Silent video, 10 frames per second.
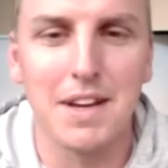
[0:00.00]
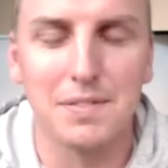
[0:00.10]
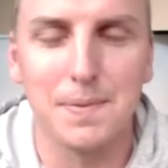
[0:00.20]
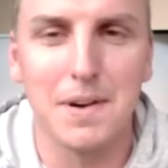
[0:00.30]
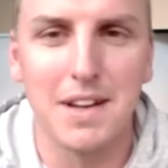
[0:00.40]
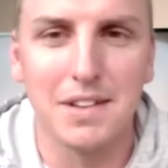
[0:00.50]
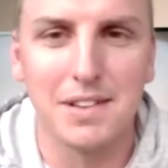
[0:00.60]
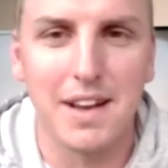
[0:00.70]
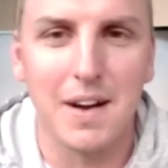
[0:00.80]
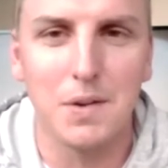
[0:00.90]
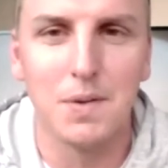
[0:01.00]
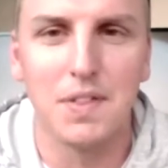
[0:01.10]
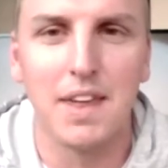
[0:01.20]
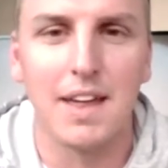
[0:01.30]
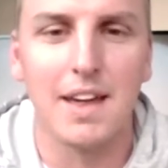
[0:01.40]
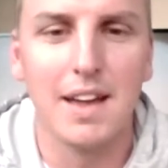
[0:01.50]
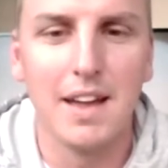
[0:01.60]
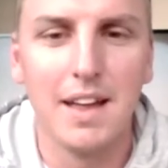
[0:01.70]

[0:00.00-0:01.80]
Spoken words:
experience and how you think